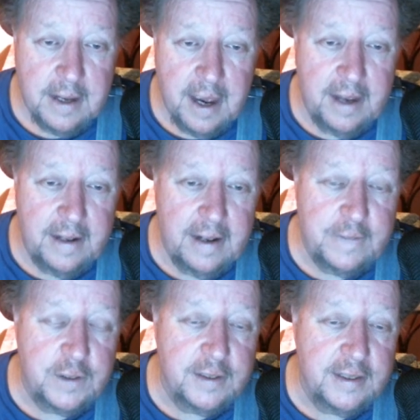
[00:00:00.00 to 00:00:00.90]
And
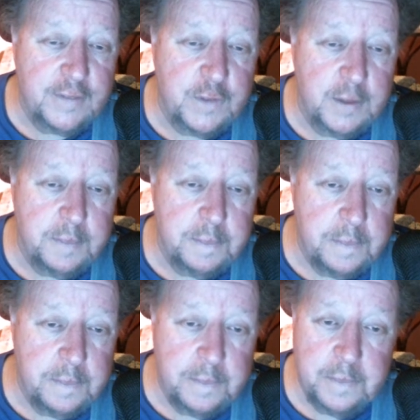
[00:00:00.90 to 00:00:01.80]
I've heard this
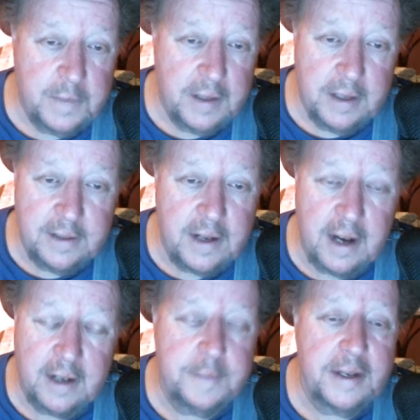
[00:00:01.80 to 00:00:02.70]
in
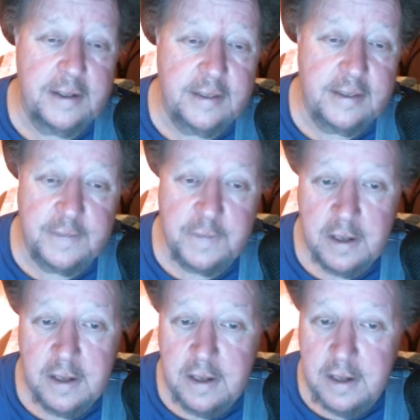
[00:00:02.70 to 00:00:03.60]
documentaries
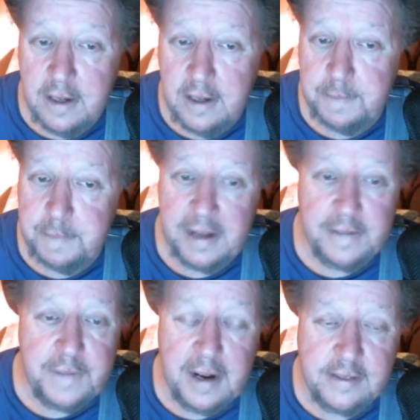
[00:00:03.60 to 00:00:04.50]
of
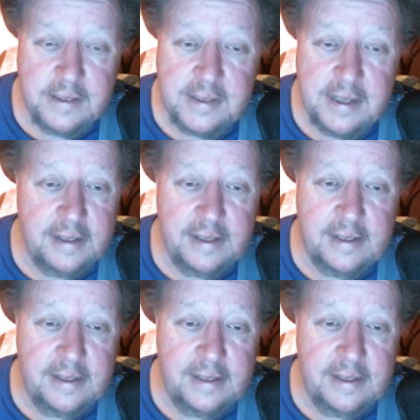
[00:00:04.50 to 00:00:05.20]
pedophiles that said